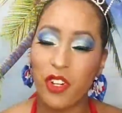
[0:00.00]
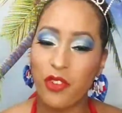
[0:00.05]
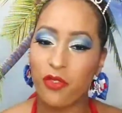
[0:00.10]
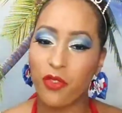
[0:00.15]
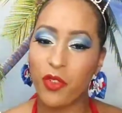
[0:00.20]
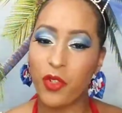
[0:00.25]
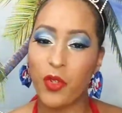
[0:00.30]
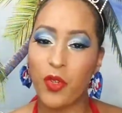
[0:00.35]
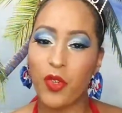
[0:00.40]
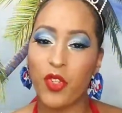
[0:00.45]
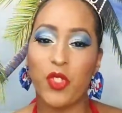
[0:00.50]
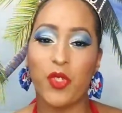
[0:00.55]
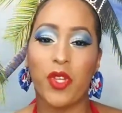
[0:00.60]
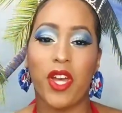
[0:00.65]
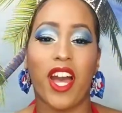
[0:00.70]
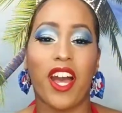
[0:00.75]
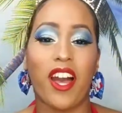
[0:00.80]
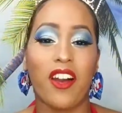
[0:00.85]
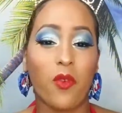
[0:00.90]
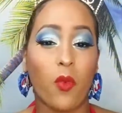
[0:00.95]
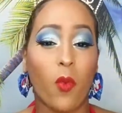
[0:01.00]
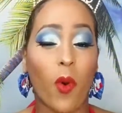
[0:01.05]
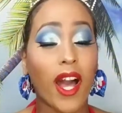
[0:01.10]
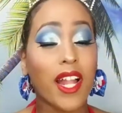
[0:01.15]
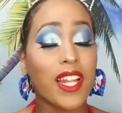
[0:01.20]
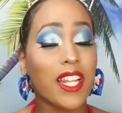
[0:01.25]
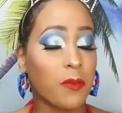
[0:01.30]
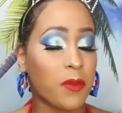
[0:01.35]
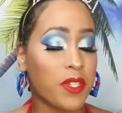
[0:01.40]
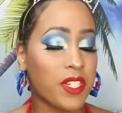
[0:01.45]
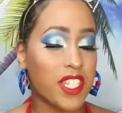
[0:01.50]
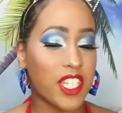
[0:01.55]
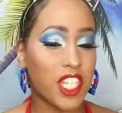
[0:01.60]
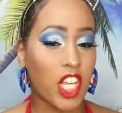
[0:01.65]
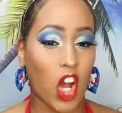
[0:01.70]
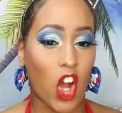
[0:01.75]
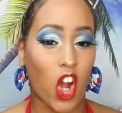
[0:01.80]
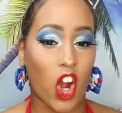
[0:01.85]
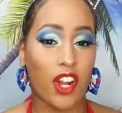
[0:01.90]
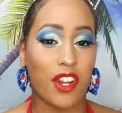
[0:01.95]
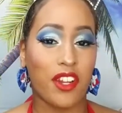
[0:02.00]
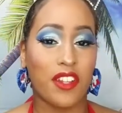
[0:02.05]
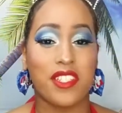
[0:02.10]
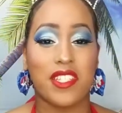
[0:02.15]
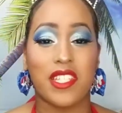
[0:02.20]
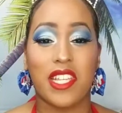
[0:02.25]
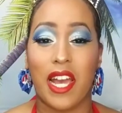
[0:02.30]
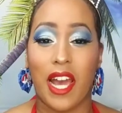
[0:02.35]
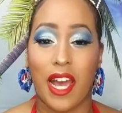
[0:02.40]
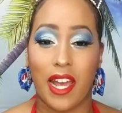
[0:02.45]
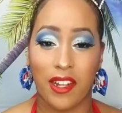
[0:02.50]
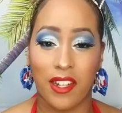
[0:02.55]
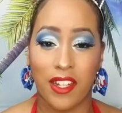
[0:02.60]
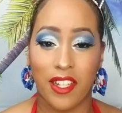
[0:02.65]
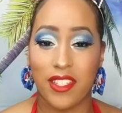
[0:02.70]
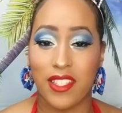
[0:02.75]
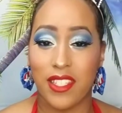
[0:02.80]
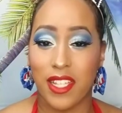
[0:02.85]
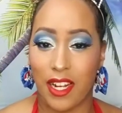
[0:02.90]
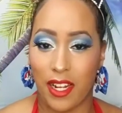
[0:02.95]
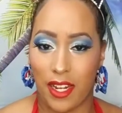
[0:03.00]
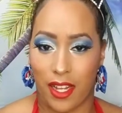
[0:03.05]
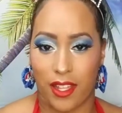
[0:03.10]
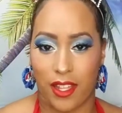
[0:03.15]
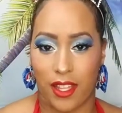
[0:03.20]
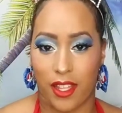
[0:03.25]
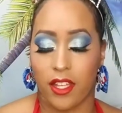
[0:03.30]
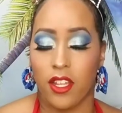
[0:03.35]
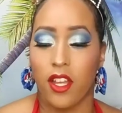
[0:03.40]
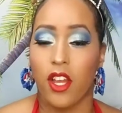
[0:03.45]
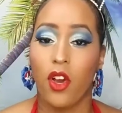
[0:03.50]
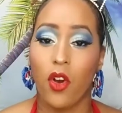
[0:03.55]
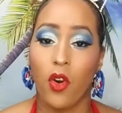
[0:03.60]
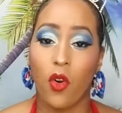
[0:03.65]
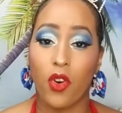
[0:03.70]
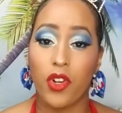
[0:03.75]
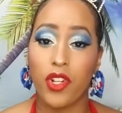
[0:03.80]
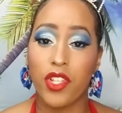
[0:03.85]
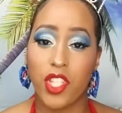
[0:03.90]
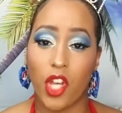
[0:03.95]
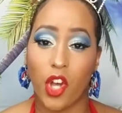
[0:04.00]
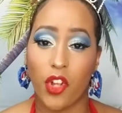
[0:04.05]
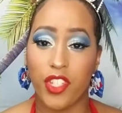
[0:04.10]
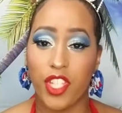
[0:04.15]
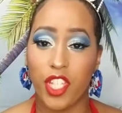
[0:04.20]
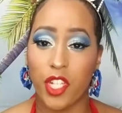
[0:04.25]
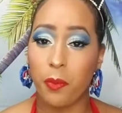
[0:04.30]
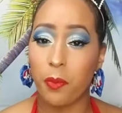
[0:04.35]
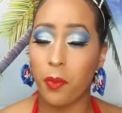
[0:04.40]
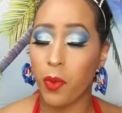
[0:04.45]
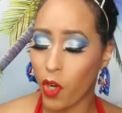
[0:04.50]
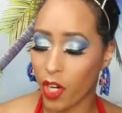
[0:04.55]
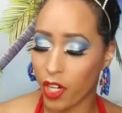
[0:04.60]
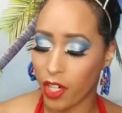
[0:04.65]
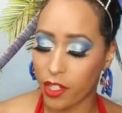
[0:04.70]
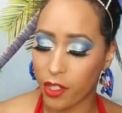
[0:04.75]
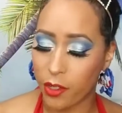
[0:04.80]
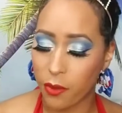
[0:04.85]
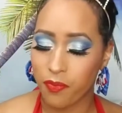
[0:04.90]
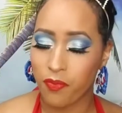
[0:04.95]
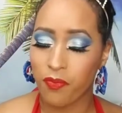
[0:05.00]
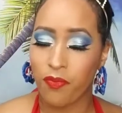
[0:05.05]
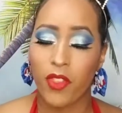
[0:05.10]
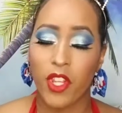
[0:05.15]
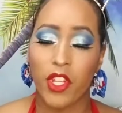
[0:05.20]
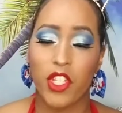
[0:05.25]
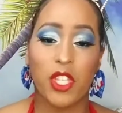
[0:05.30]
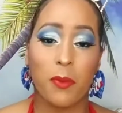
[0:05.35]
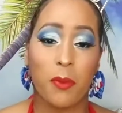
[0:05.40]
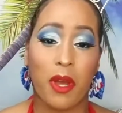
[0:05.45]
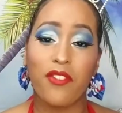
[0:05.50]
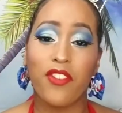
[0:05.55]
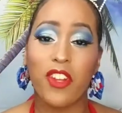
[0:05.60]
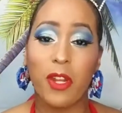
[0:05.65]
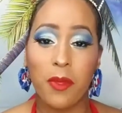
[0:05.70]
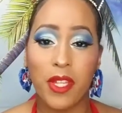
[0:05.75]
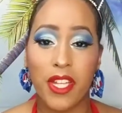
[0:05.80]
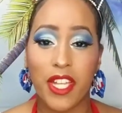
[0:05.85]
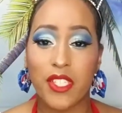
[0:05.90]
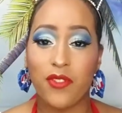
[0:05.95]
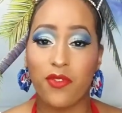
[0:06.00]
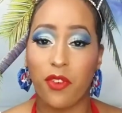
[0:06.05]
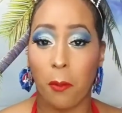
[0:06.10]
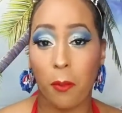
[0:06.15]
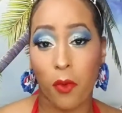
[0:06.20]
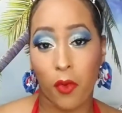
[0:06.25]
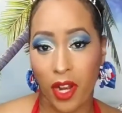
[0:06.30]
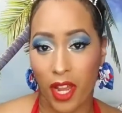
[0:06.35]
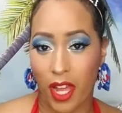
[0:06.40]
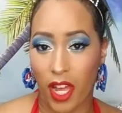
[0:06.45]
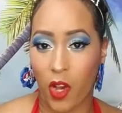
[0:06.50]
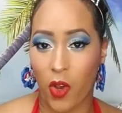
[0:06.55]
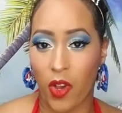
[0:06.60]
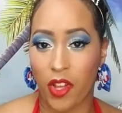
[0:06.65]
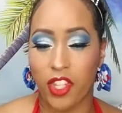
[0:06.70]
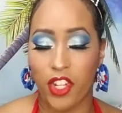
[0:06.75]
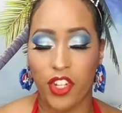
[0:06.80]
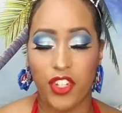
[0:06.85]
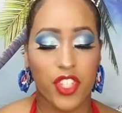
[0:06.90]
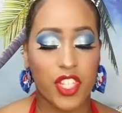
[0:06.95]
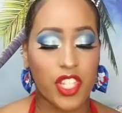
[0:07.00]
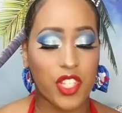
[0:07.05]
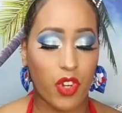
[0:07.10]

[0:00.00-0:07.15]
food to have while I'm in DR is carne salada, or salted pork. So my family is from Bonao, and there's this